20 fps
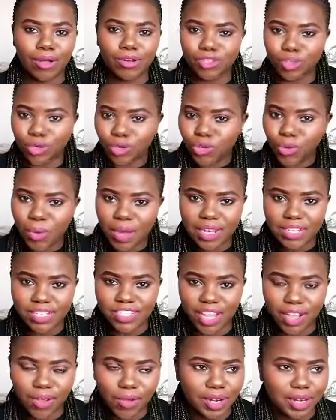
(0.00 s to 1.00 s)
Don't you wanna
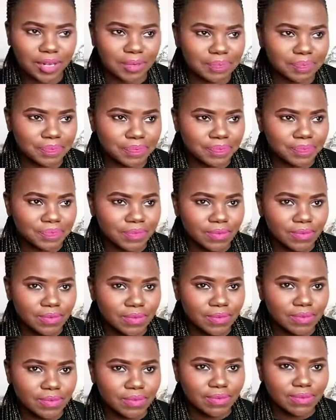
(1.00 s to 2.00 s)
check on him?"
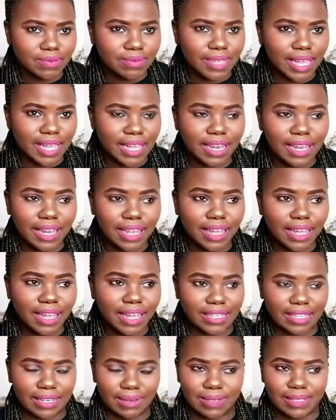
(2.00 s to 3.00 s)

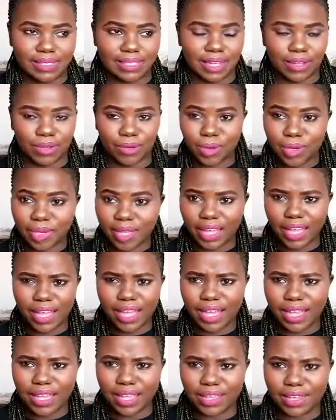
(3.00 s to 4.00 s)
And I was like,
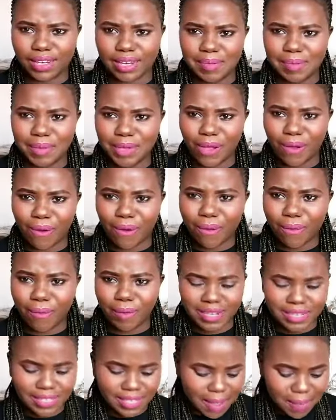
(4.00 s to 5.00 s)
okay, let me go.
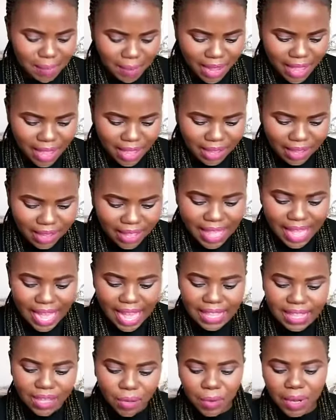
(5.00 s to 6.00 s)
What is happening?
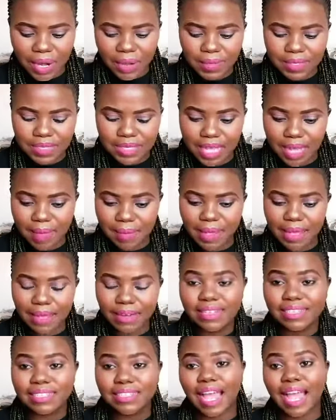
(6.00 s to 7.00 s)
And then when I was coming
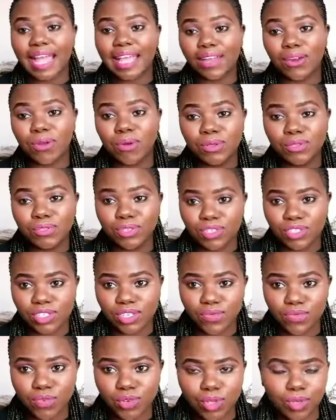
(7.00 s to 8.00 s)
out, he said, I can hold your
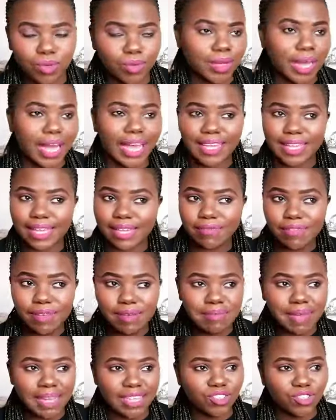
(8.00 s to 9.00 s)
drink for you. I gave
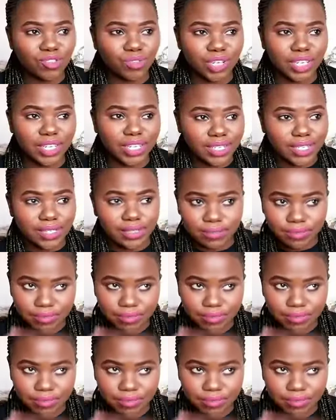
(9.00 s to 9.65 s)
him my drink